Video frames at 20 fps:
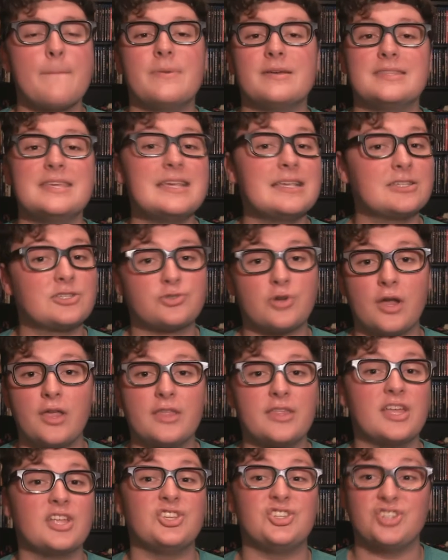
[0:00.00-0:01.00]
But this
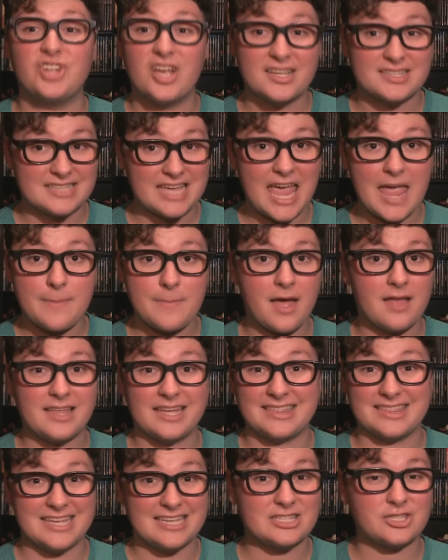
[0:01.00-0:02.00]
trailer that just came
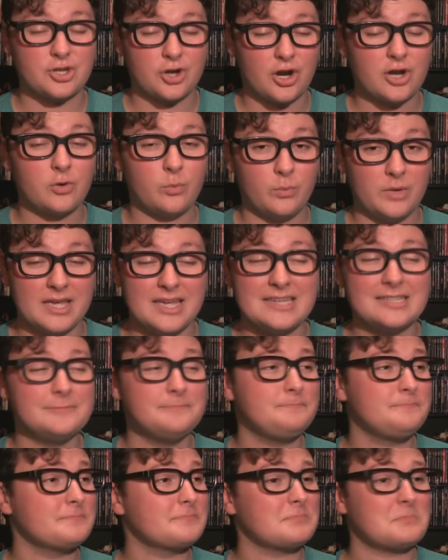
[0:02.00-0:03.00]
out this current week,
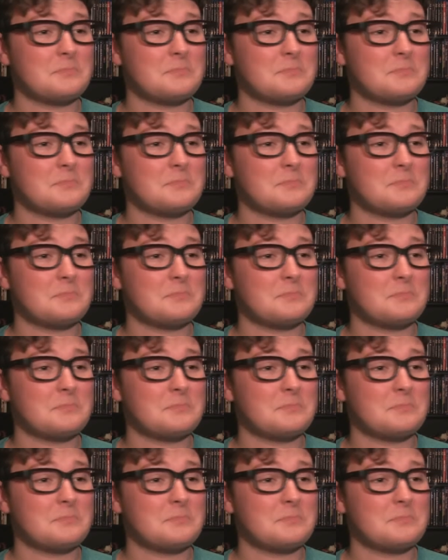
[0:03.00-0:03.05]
